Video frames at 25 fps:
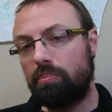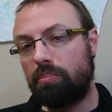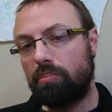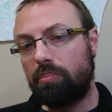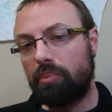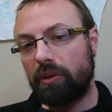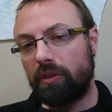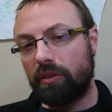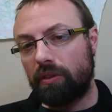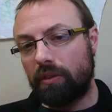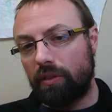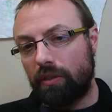
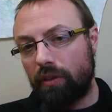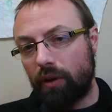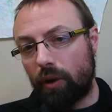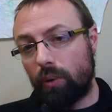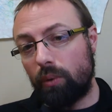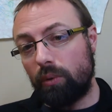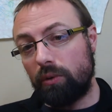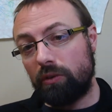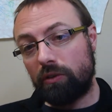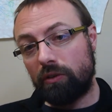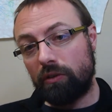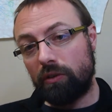But
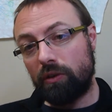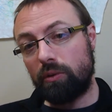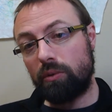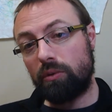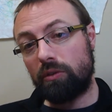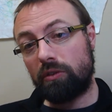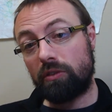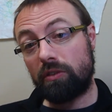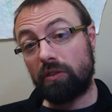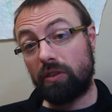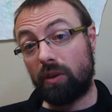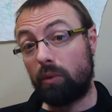
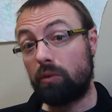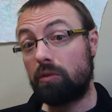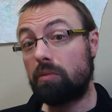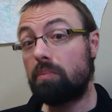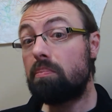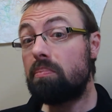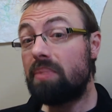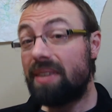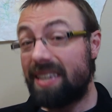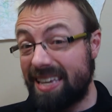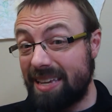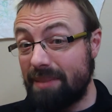those
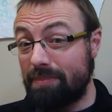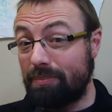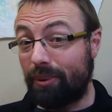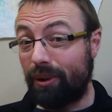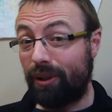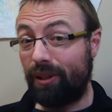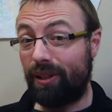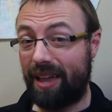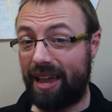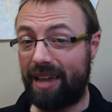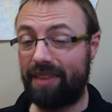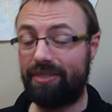
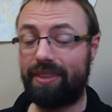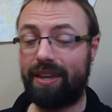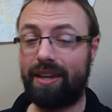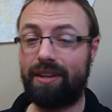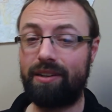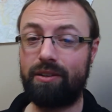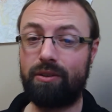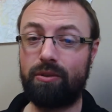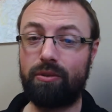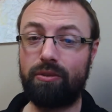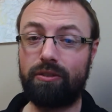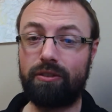people at
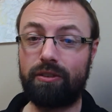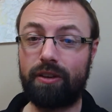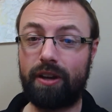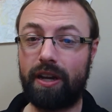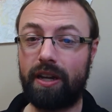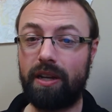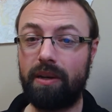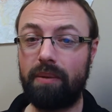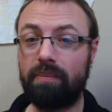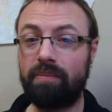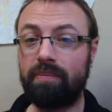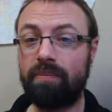that news
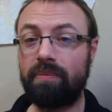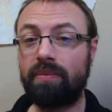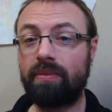site